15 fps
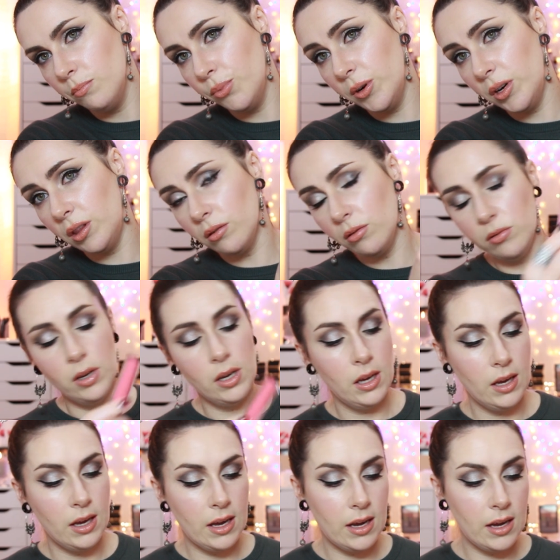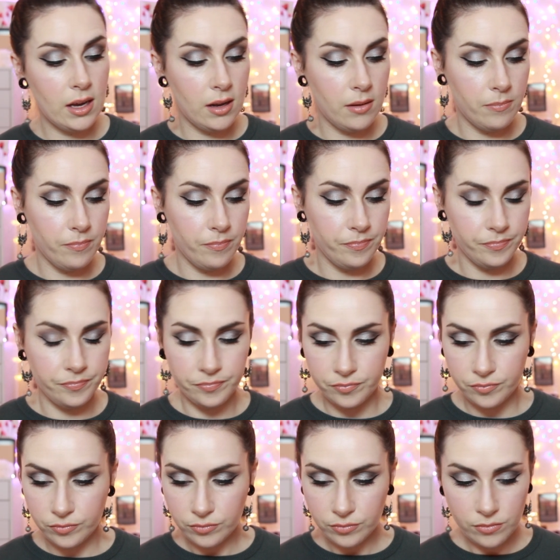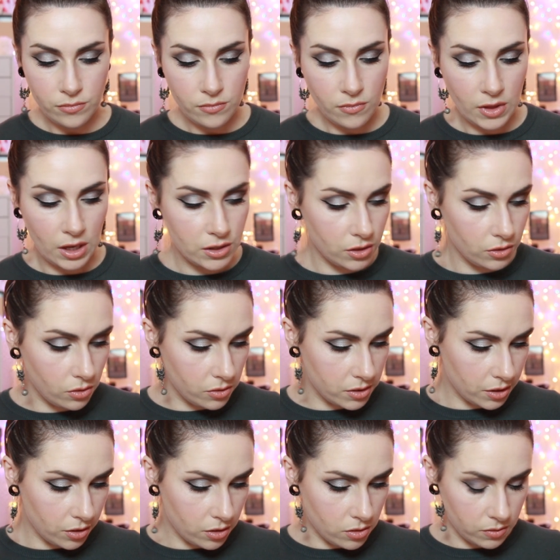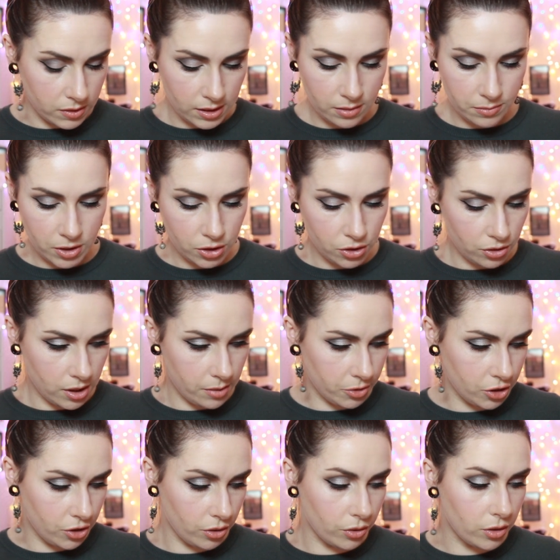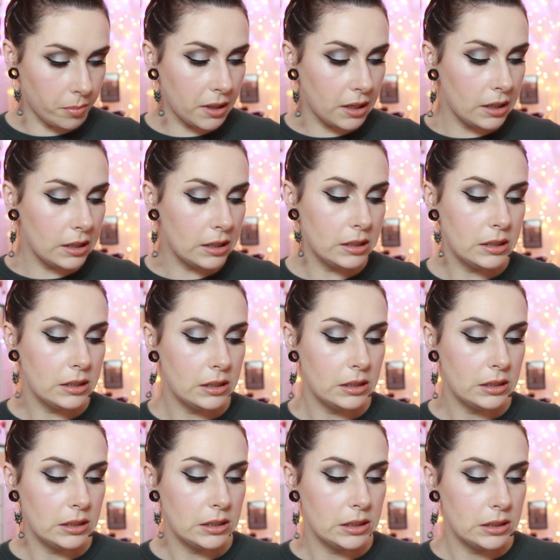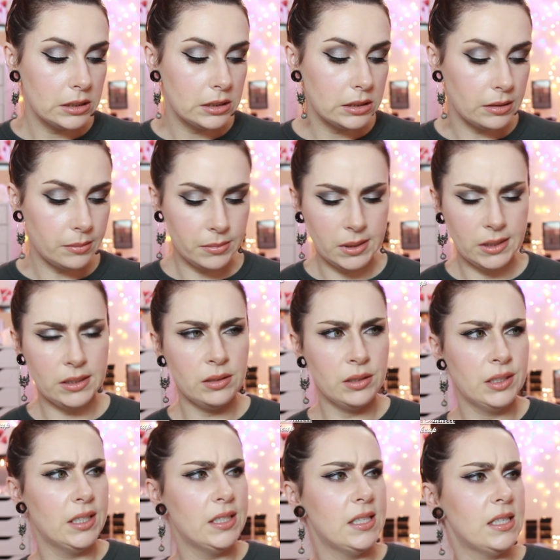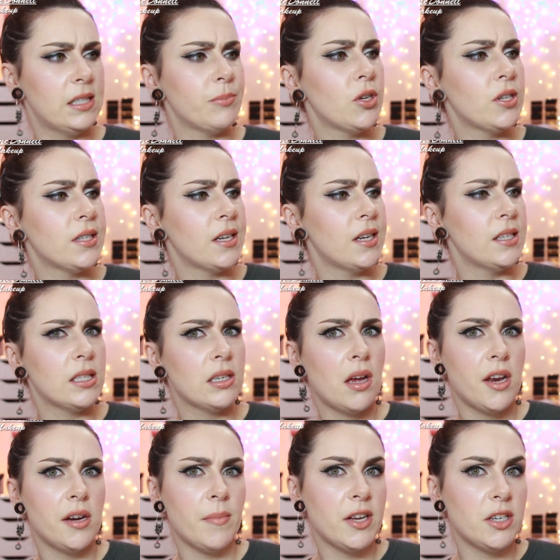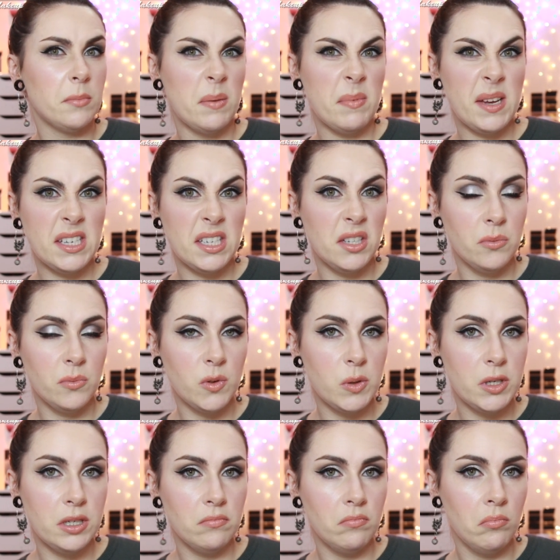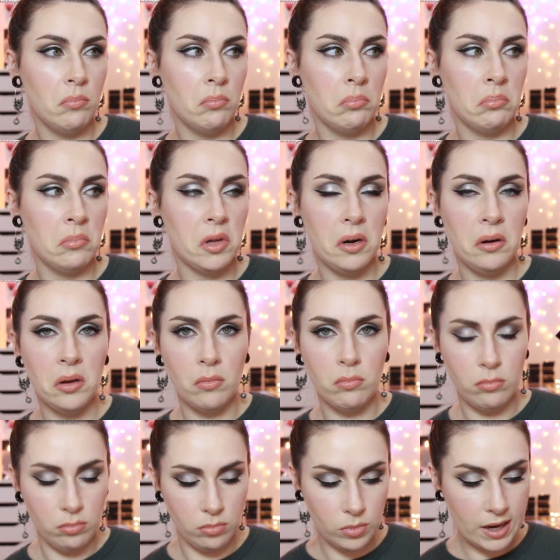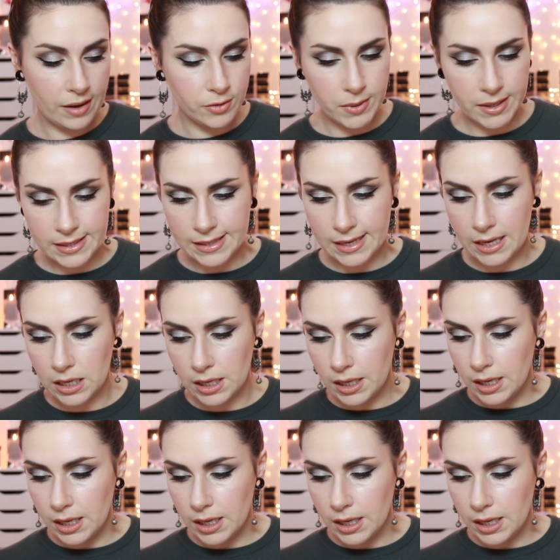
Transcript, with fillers: Pretty though. Um, so those are those. I'm not sure how much they're going to be. I mean, this is a small size. I'd imagine maybe eighteen quid. I don't know. We'll have to wait and see.